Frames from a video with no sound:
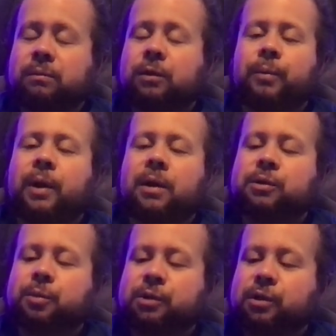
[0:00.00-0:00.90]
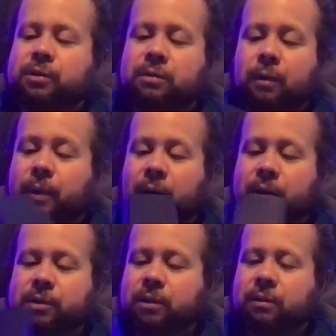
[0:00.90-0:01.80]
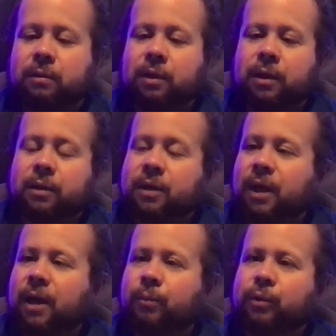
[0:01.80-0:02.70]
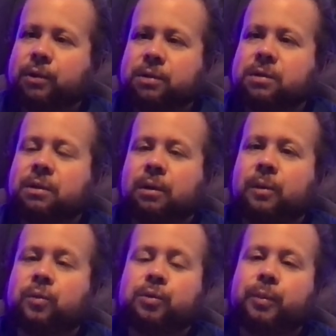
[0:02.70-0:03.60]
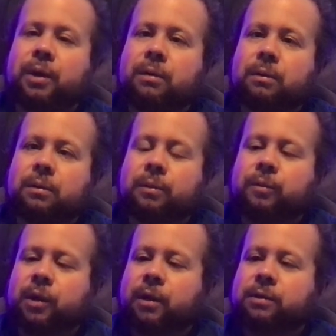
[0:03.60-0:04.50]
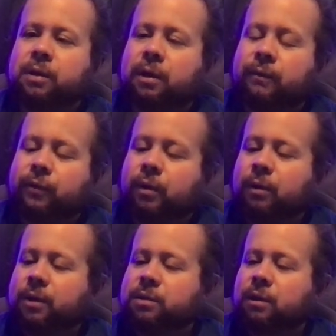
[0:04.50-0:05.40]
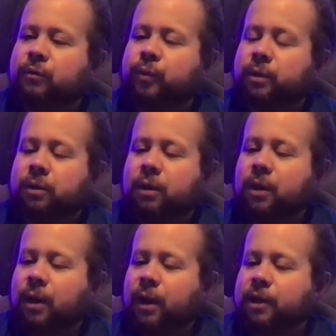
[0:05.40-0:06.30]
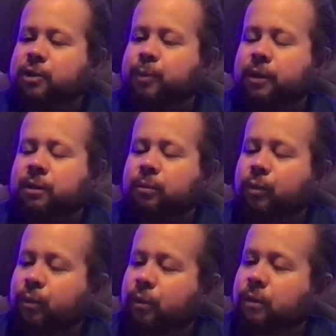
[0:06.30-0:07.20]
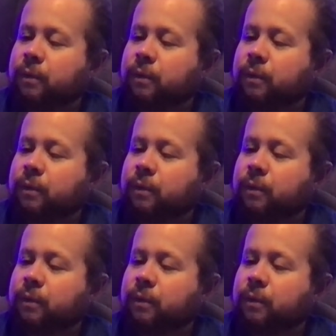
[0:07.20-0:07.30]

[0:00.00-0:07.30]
The box was just a box, and the cap was, you know, it was metal and tough and all that stuff, but I just expected more.